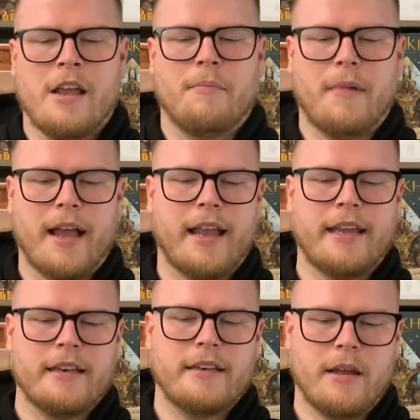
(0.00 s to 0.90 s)

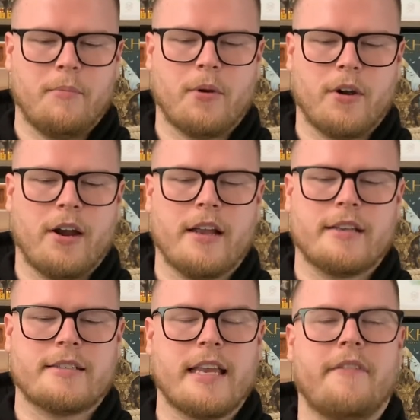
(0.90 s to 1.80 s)
My number
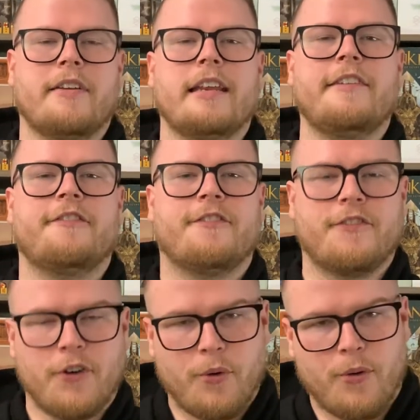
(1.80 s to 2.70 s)

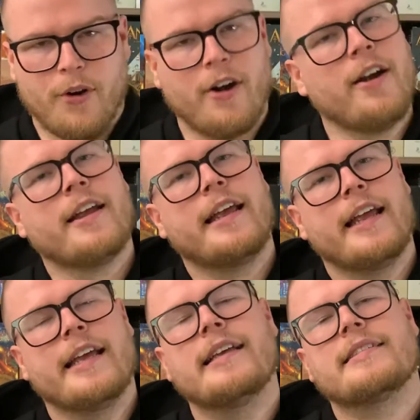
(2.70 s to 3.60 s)
74
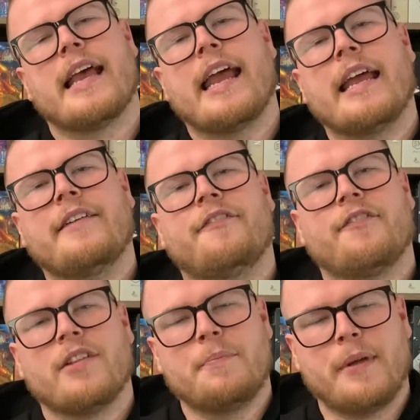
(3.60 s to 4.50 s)
is a
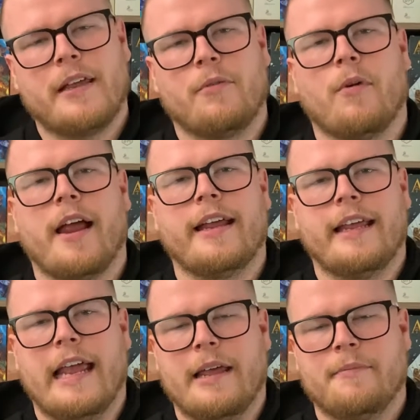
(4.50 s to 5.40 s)
flip and write
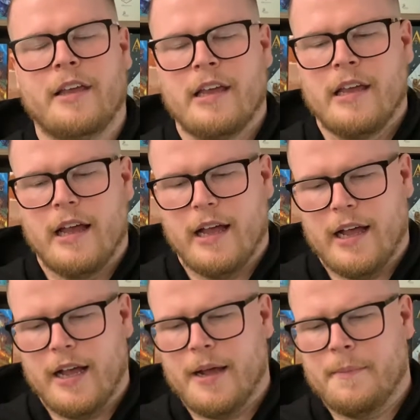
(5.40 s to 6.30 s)
game.
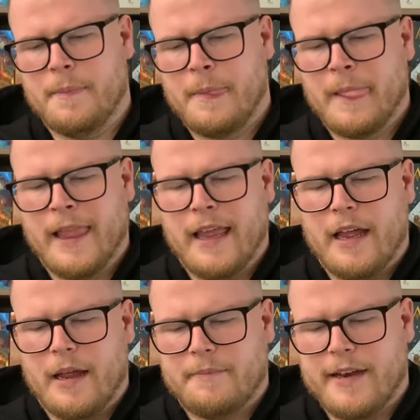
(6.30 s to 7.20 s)
I'm
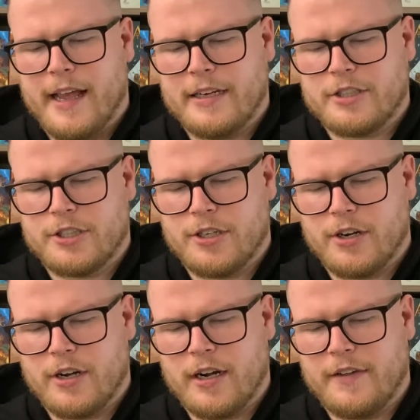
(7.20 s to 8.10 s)
not
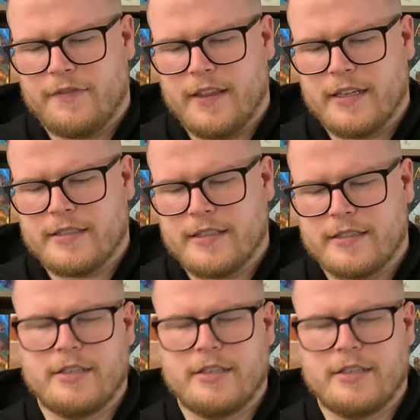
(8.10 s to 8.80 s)
sure if this is...